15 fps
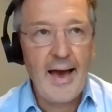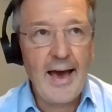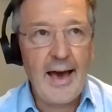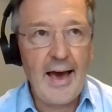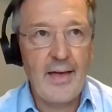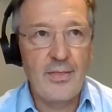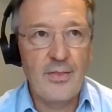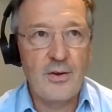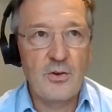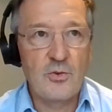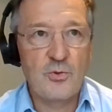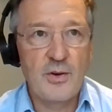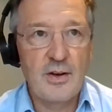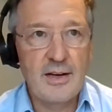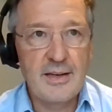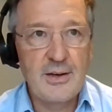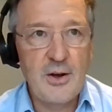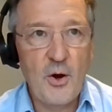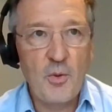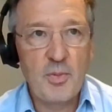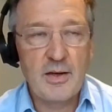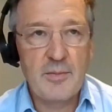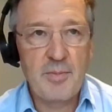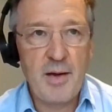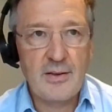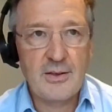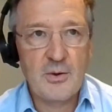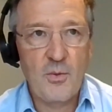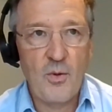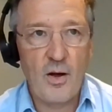and there's really nobody
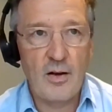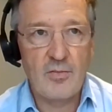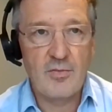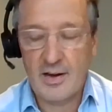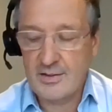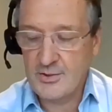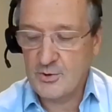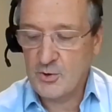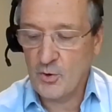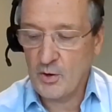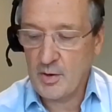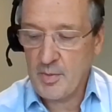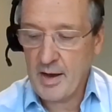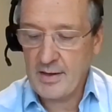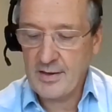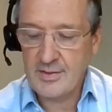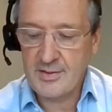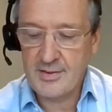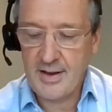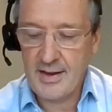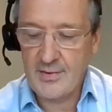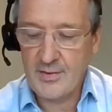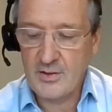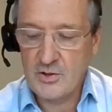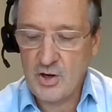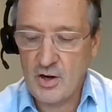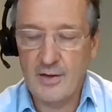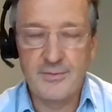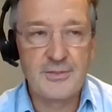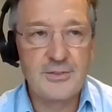better qualified to talk about it today than
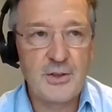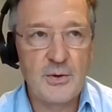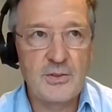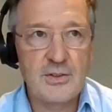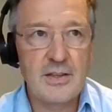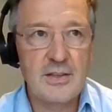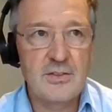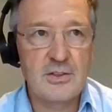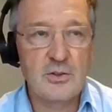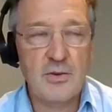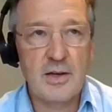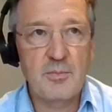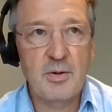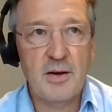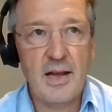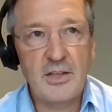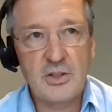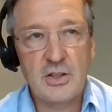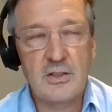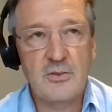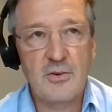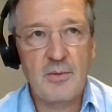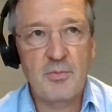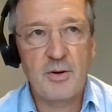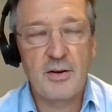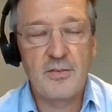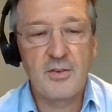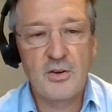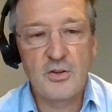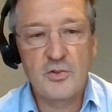John. So it's a great pleasure and a great
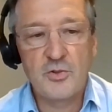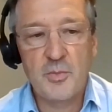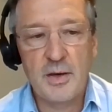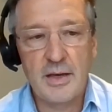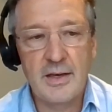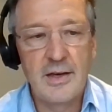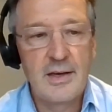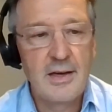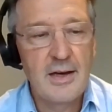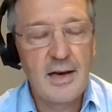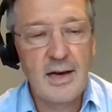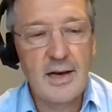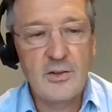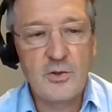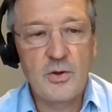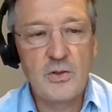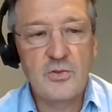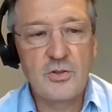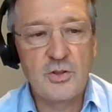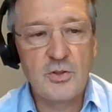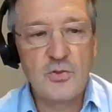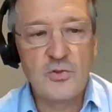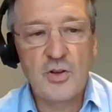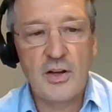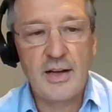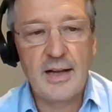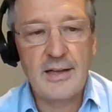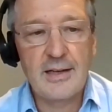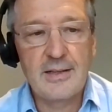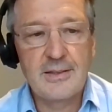privilege for me to introduce John
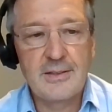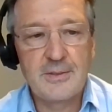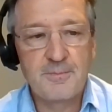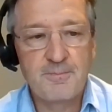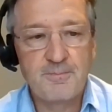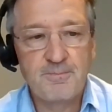Elkington.